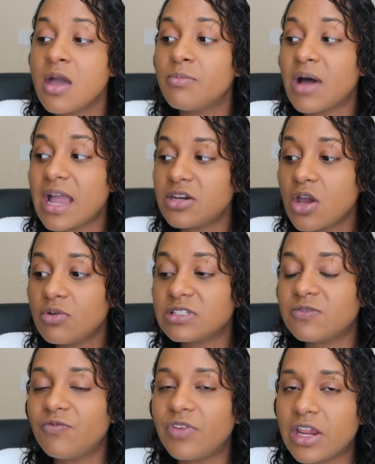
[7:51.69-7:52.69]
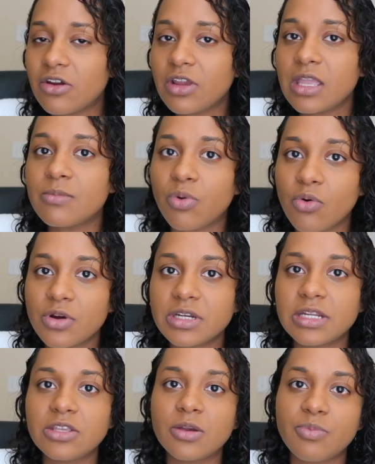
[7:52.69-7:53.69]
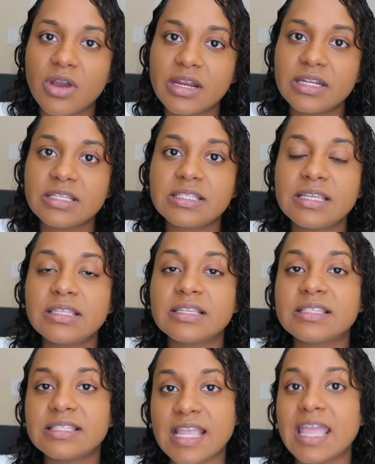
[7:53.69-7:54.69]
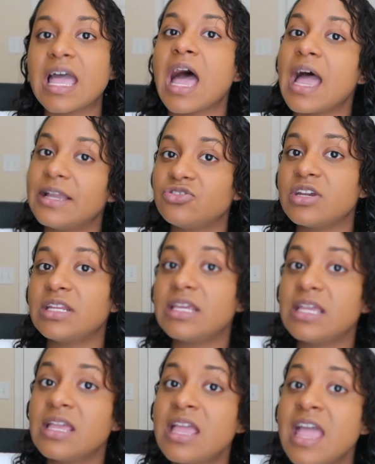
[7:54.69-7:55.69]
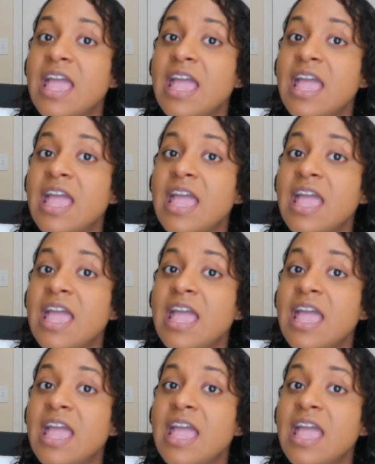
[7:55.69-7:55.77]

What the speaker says: But I know it's very important in your pregnancy to stay hydrated,